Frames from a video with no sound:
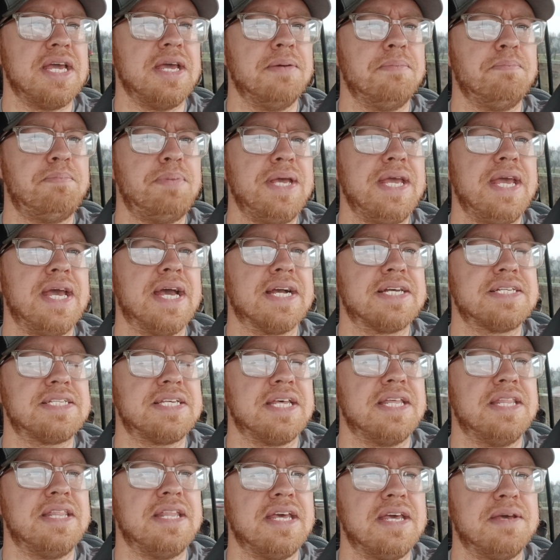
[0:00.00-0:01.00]
MPX
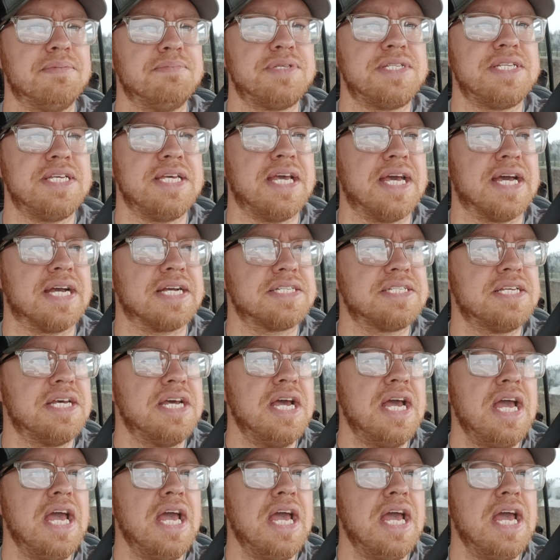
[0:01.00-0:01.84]
and the MCX.